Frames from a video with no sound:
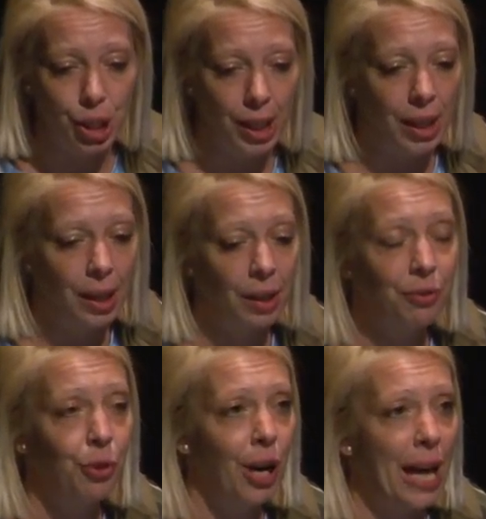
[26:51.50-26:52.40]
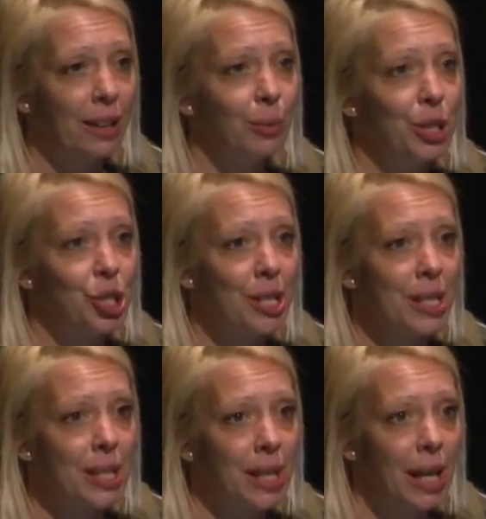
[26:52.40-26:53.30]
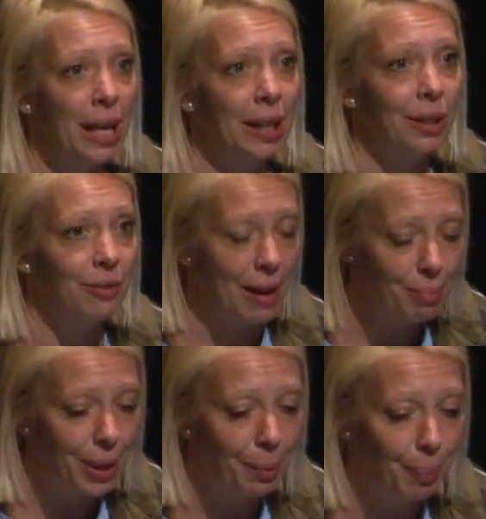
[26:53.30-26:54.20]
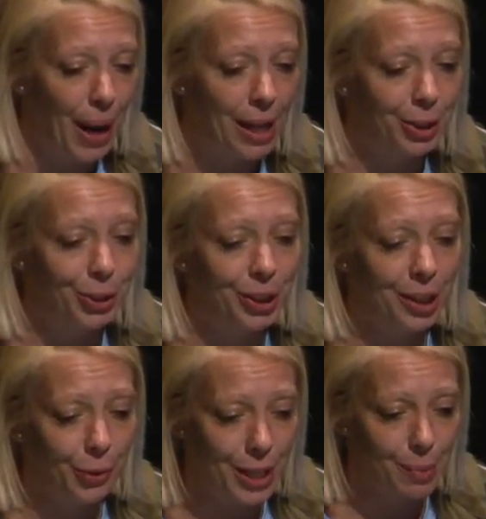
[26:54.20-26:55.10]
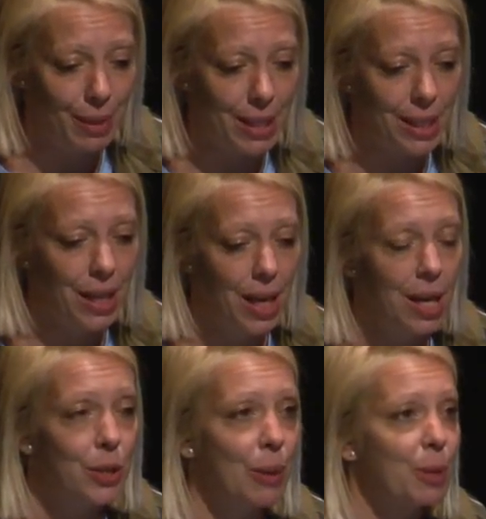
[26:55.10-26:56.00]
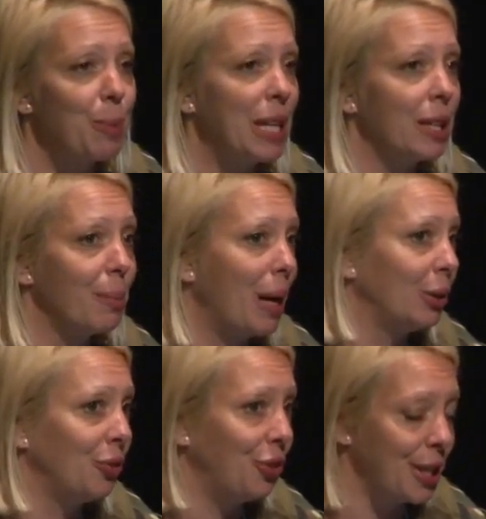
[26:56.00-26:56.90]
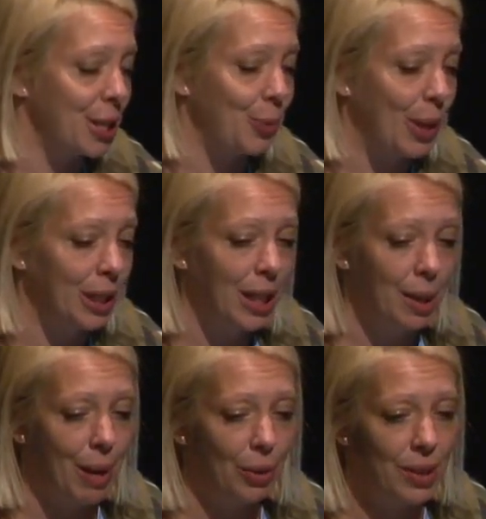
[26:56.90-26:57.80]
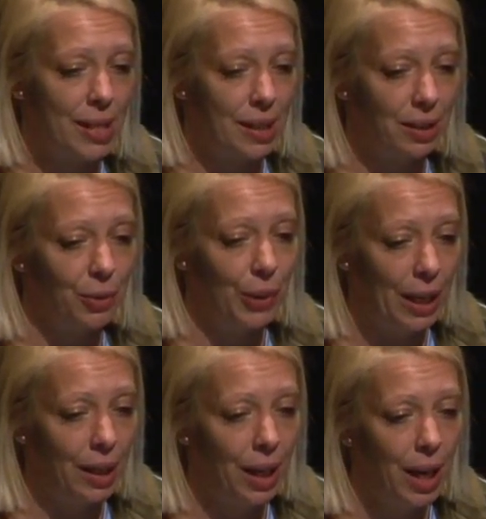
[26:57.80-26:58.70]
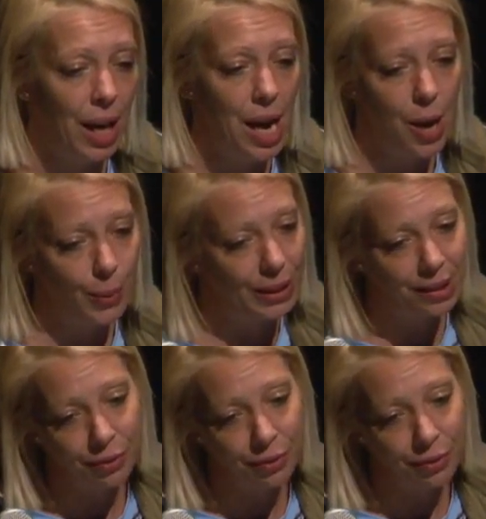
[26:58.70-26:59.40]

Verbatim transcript: in four languages in November prior to the Christmas. So I'm speaking about the first one, about the Cinderil. We did, of